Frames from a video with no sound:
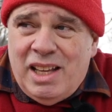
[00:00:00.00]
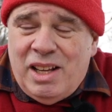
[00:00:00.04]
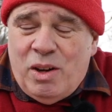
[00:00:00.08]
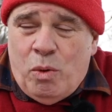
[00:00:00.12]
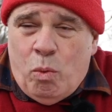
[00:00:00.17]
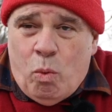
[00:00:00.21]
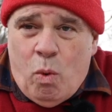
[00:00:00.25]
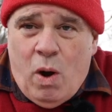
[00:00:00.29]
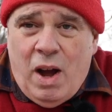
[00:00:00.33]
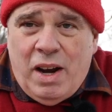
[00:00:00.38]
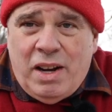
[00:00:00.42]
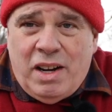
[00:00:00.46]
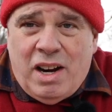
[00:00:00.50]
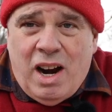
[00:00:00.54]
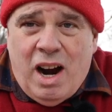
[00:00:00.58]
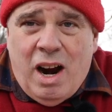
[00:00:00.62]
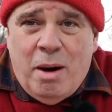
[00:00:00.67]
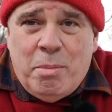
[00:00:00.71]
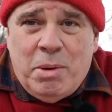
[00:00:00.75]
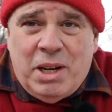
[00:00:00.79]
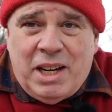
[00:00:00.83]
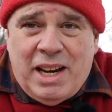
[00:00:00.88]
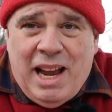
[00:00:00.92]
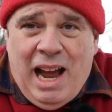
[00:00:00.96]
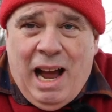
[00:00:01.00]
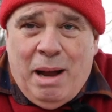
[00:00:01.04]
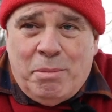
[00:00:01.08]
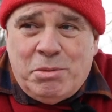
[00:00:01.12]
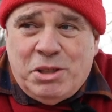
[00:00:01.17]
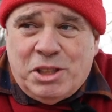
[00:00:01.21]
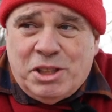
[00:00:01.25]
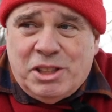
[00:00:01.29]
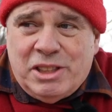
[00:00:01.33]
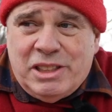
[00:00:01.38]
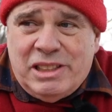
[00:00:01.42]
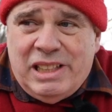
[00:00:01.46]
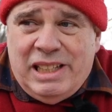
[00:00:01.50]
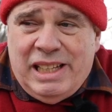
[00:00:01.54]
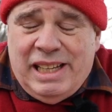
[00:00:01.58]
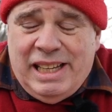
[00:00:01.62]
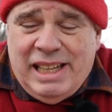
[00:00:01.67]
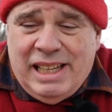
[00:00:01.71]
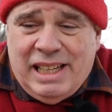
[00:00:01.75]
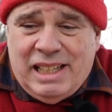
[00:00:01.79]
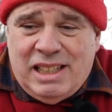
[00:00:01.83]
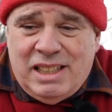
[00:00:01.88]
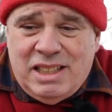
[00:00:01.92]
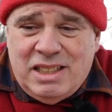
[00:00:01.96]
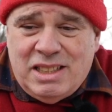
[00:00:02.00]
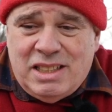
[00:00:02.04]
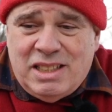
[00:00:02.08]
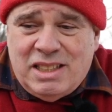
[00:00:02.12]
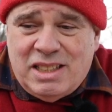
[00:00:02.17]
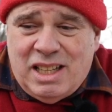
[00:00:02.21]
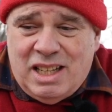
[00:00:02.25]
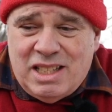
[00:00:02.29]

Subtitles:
what carbon capture is,